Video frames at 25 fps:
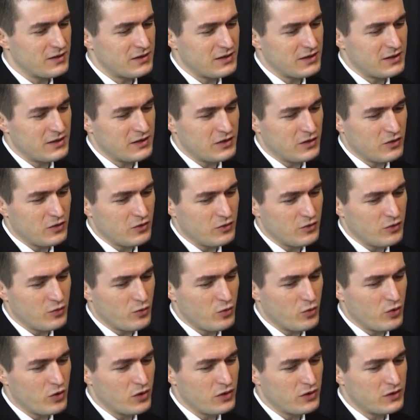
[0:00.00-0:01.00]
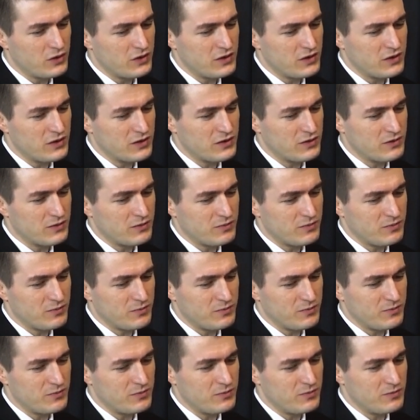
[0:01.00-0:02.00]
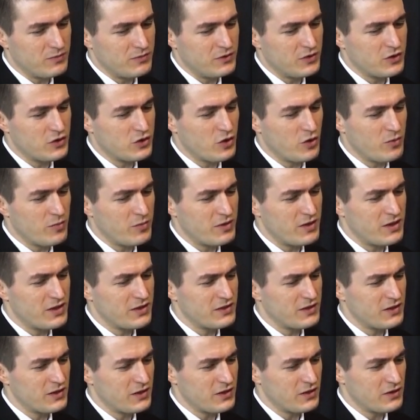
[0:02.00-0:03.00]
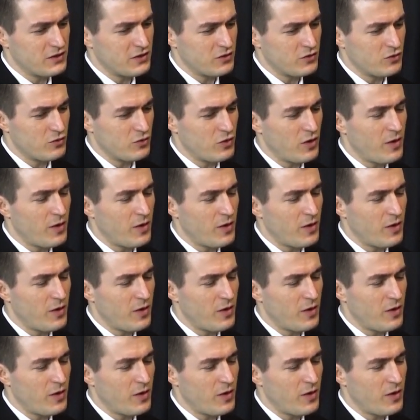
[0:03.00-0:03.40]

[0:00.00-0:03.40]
you know, the world is deterministic at the core.